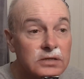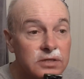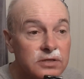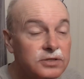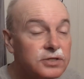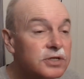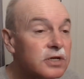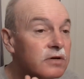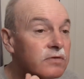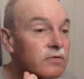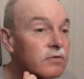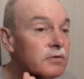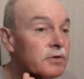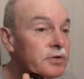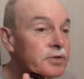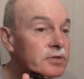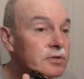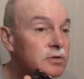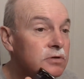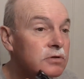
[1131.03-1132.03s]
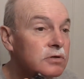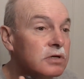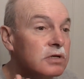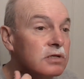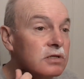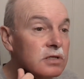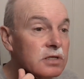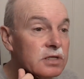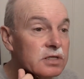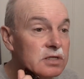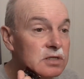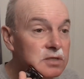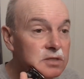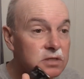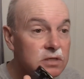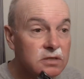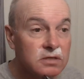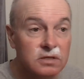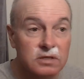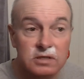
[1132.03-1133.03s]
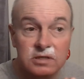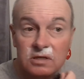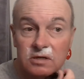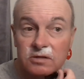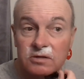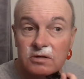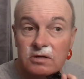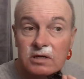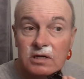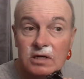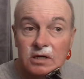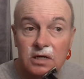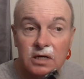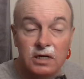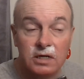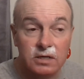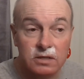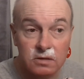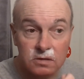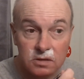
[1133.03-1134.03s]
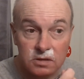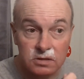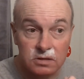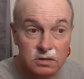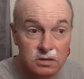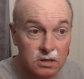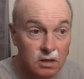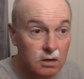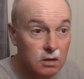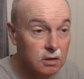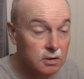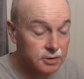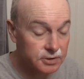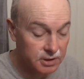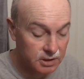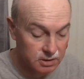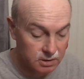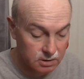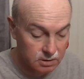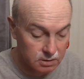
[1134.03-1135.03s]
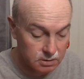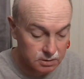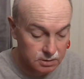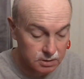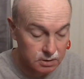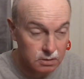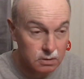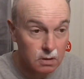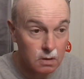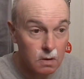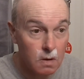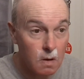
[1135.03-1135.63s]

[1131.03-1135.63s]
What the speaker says: the general store and listened to this other character's tall tales.